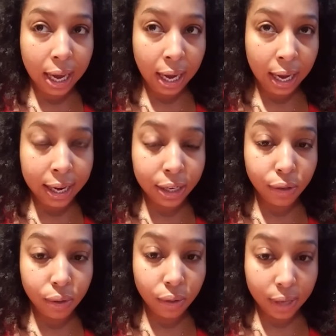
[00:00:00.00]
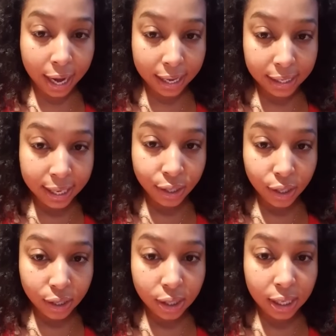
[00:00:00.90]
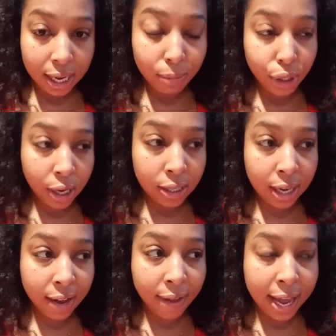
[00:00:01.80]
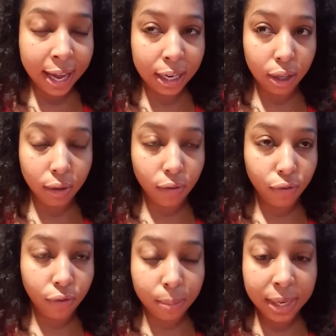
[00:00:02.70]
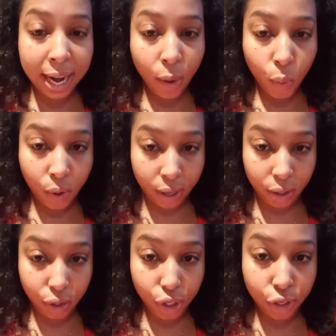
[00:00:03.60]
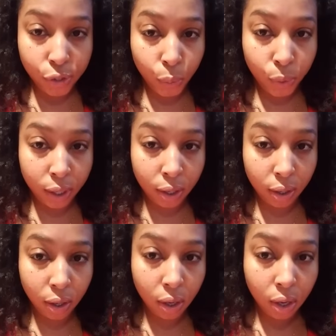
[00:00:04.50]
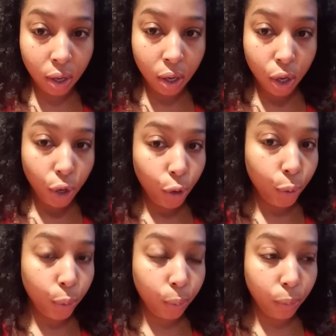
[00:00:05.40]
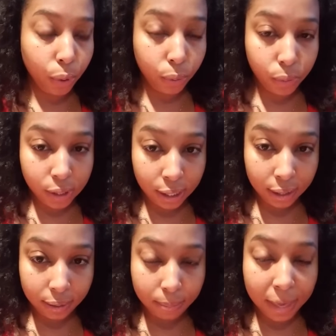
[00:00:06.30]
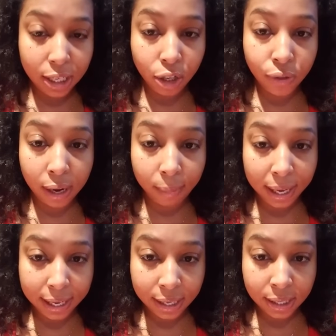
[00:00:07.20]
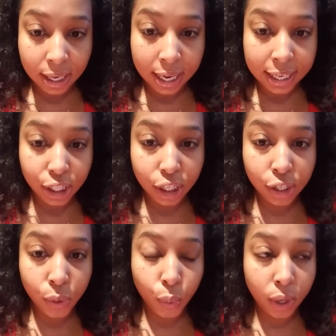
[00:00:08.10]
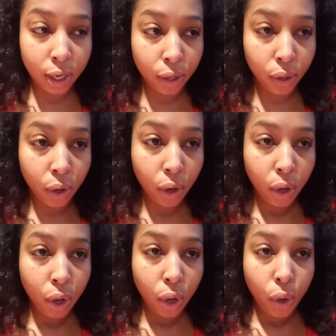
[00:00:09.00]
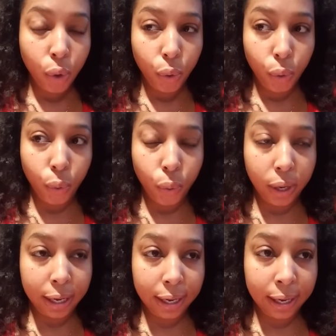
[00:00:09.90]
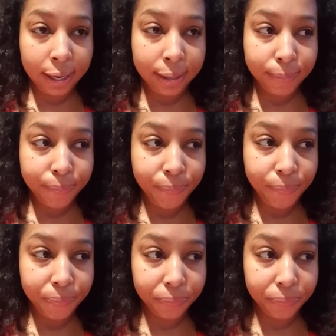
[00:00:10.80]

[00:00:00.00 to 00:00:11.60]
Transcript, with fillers: And like I said, she's the same judge that I've had from day one. She's the one who who took my children are in my custody, and she's the one who um,